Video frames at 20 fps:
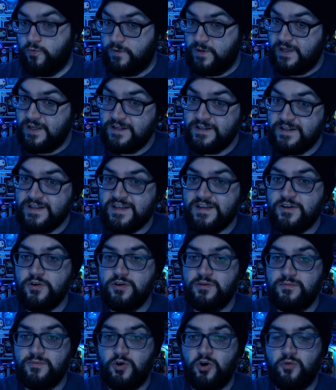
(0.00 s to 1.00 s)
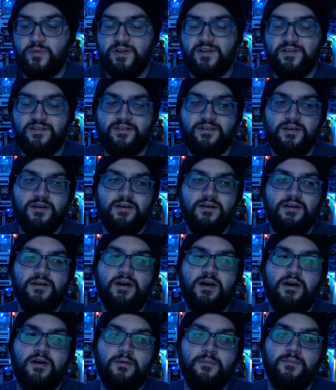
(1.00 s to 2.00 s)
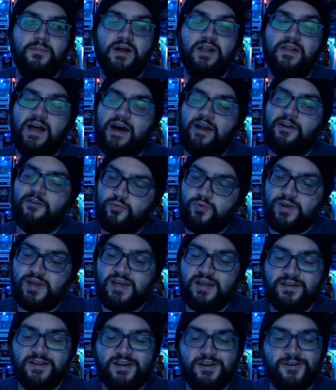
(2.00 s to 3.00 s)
really good moments. Um, a lot of really,